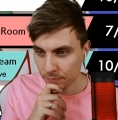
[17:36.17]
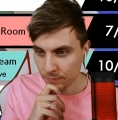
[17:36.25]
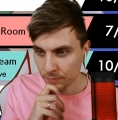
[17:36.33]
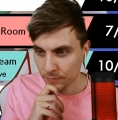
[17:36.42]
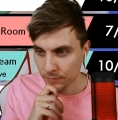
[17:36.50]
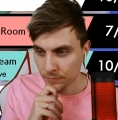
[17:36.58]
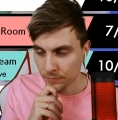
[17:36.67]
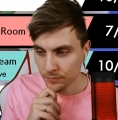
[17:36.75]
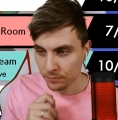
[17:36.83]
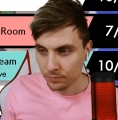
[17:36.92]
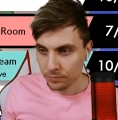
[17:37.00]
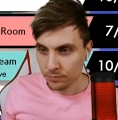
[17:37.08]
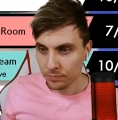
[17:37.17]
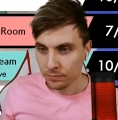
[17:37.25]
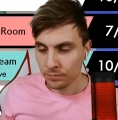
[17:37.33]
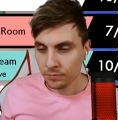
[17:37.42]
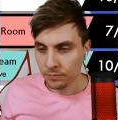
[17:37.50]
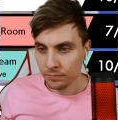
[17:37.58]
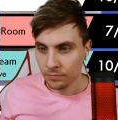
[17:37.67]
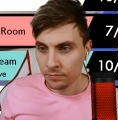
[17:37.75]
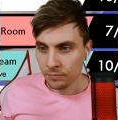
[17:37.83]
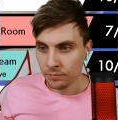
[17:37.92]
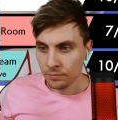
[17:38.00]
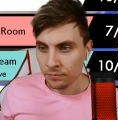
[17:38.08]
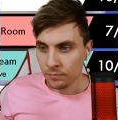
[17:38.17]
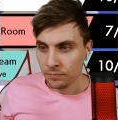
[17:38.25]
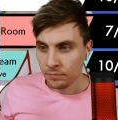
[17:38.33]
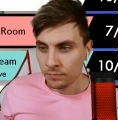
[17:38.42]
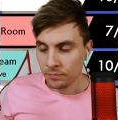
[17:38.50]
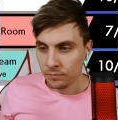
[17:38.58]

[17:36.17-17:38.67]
Nobody speaks.